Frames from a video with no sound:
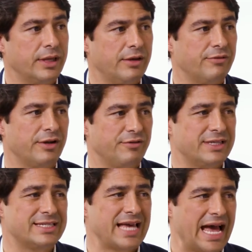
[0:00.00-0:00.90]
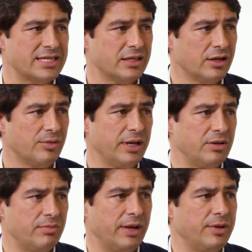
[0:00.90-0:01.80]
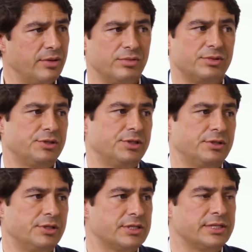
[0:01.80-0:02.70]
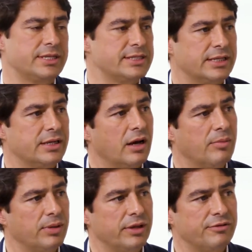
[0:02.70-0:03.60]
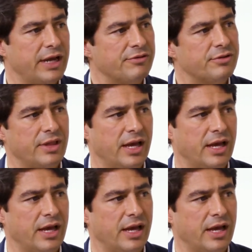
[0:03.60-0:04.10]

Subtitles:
Even if it sags a little bit, maybe she just needs an uplift after